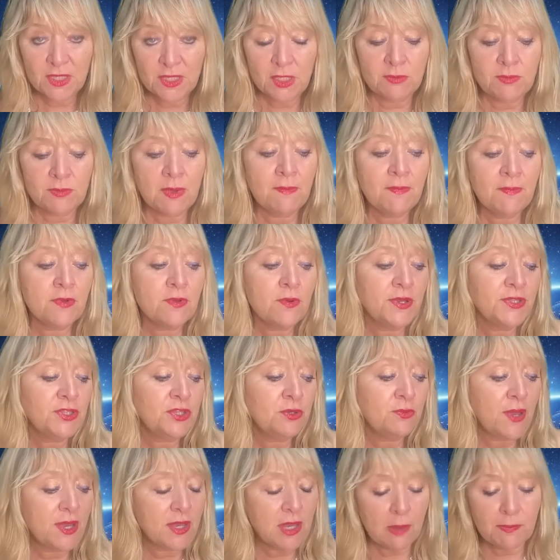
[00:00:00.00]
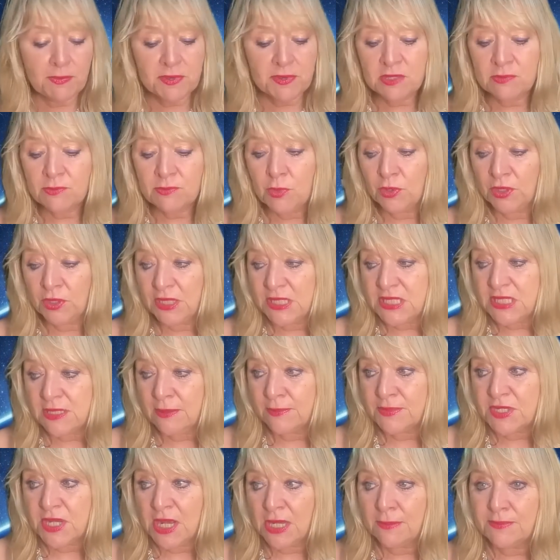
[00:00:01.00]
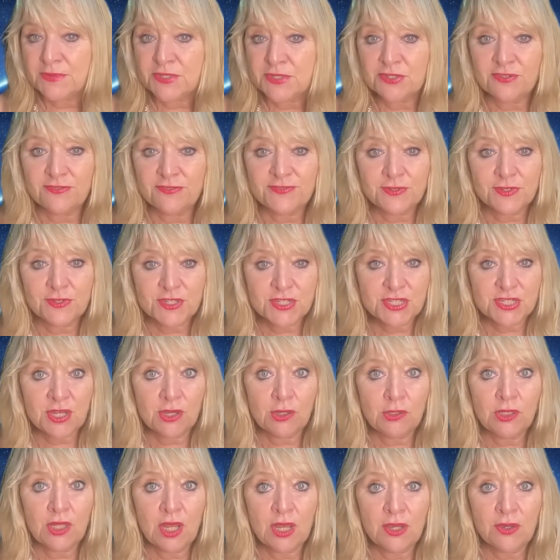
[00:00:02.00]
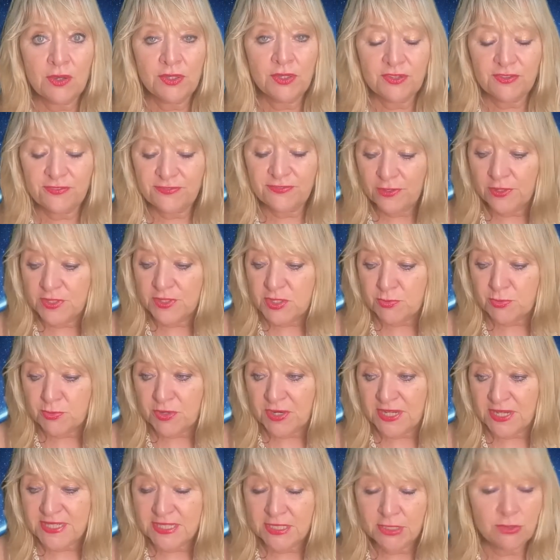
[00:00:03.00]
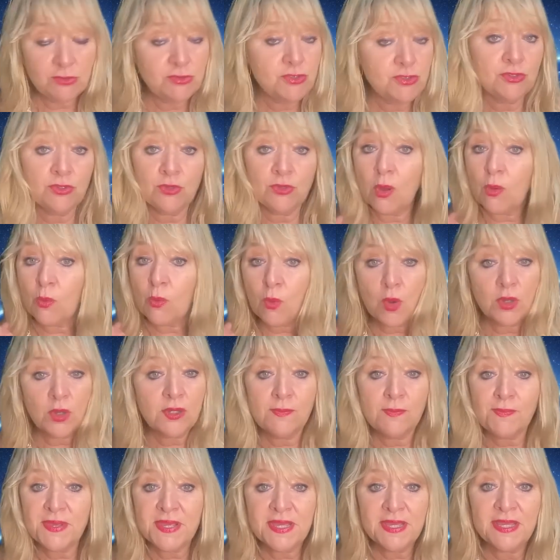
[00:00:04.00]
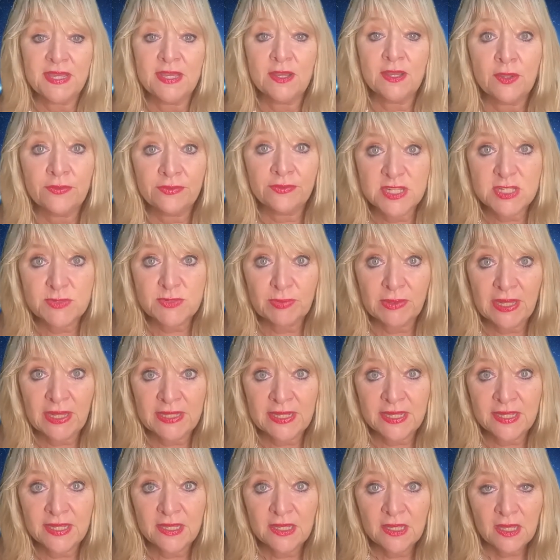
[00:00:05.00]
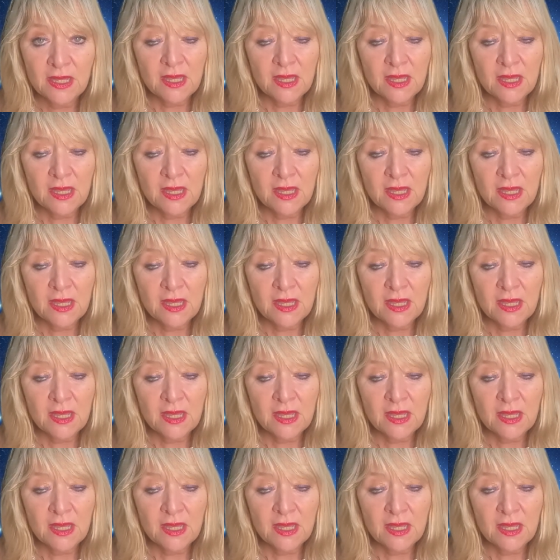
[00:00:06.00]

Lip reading: You remember when you wake up in the morning sometimes and you feel so low and you feel depressed and you do not want to be here on this planet.